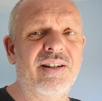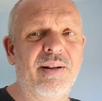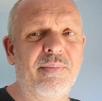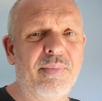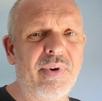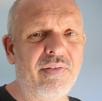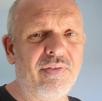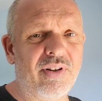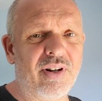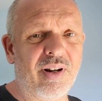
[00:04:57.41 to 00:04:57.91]
I'm
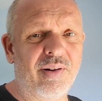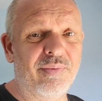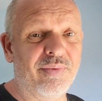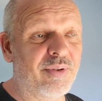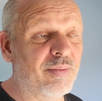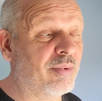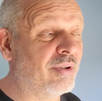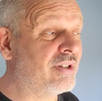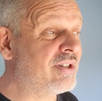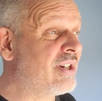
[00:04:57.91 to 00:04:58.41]
never
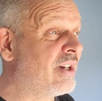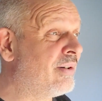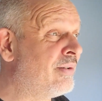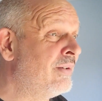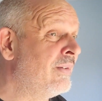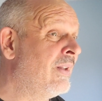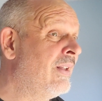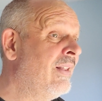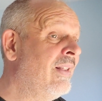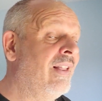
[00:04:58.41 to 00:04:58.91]
comfortable, so
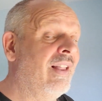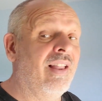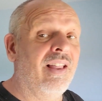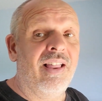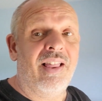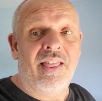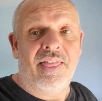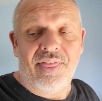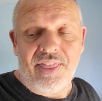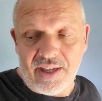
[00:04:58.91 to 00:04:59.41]

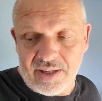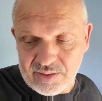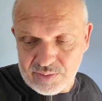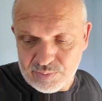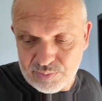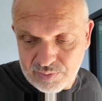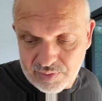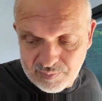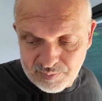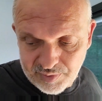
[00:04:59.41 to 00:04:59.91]

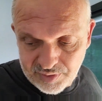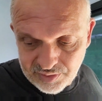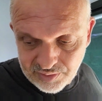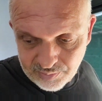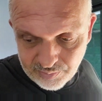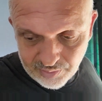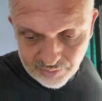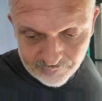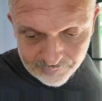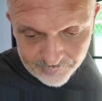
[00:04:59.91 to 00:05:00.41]
that's what I've been
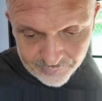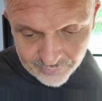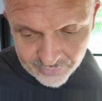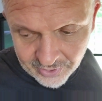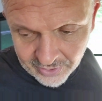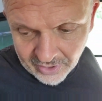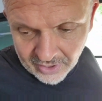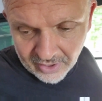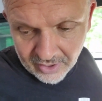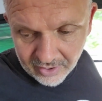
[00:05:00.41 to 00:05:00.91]
doing
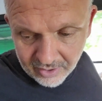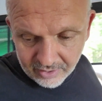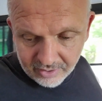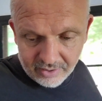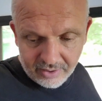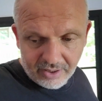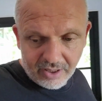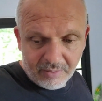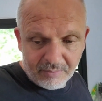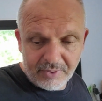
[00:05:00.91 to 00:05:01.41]
today.
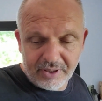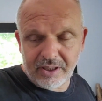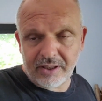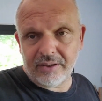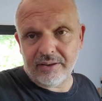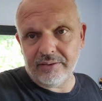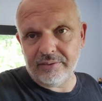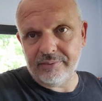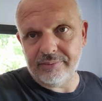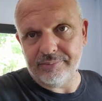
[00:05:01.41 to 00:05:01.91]
I mean,
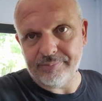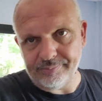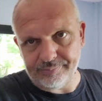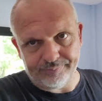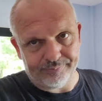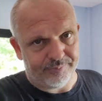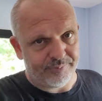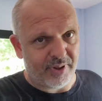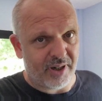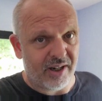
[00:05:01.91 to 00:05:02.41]

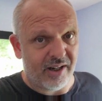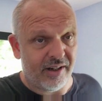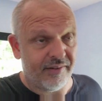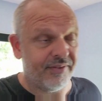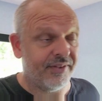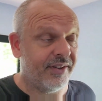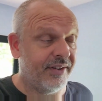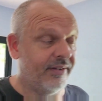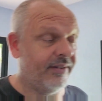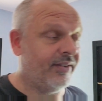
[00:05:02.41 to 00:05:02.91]
part of
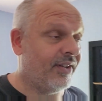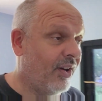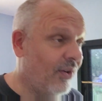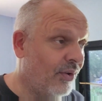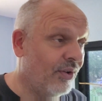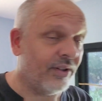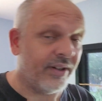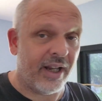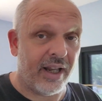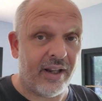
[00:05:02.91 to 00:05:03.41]
the
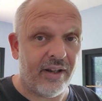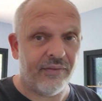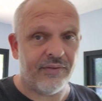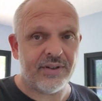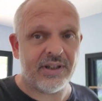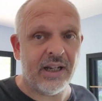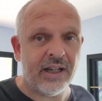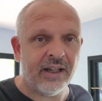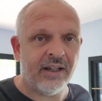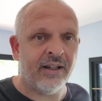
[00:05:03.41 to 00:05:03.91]
whole day,
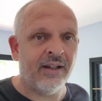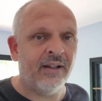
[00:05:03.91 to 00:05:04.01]
obviously.